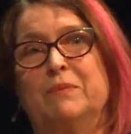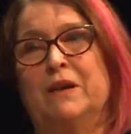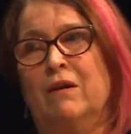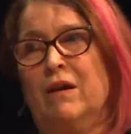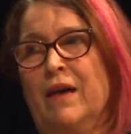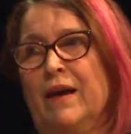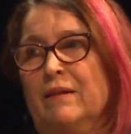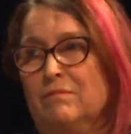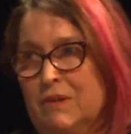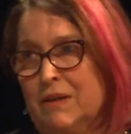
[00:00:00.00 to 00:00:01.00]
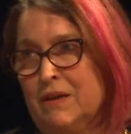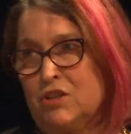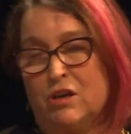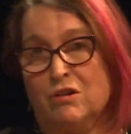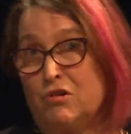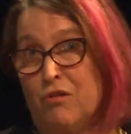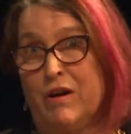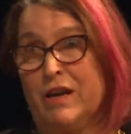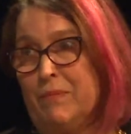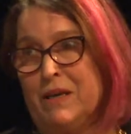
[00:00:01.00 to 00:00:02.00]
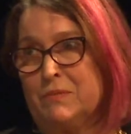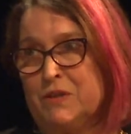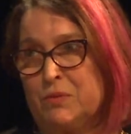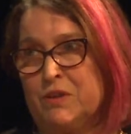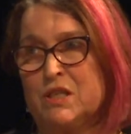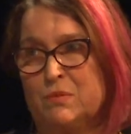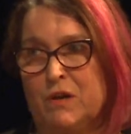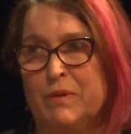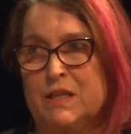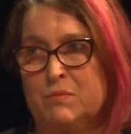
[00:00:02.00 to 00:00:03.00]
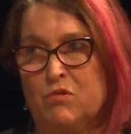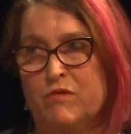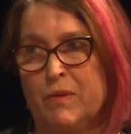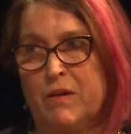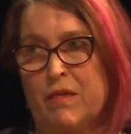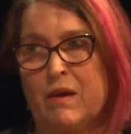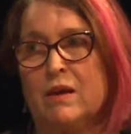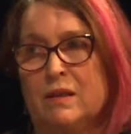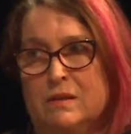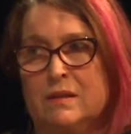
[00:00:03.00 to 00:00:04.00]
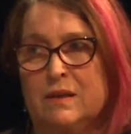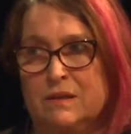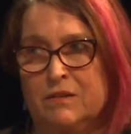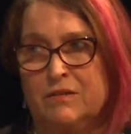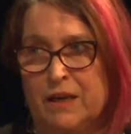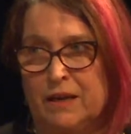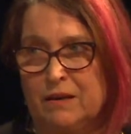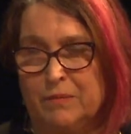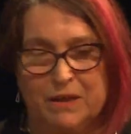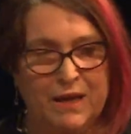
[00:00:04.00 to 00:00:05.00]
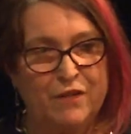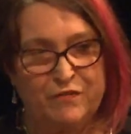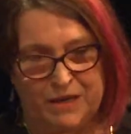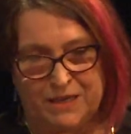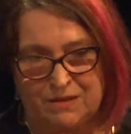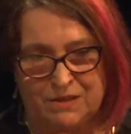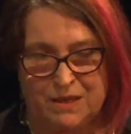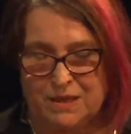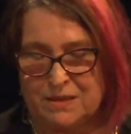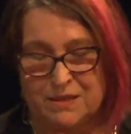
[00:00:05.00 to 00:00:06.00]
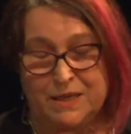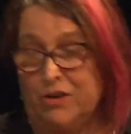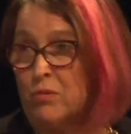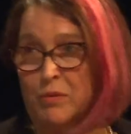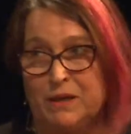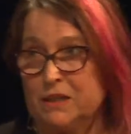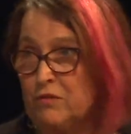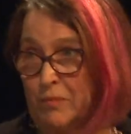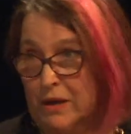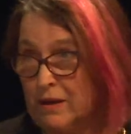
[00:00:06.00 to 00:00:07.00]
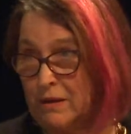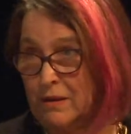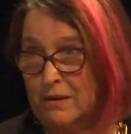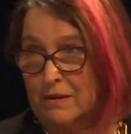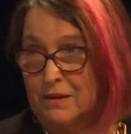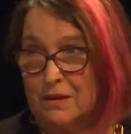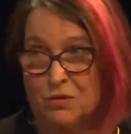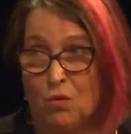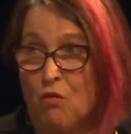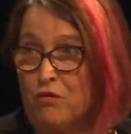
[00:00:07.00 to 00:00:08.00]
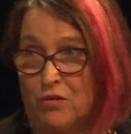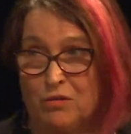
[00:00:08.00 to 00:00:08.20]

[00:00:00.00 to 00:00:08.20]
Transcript: me go like that. A child crying makes me twitch as well, but that's more of a mother instinct, I think. I mean, the cafe downstairs is a terrible place for me. It's awful.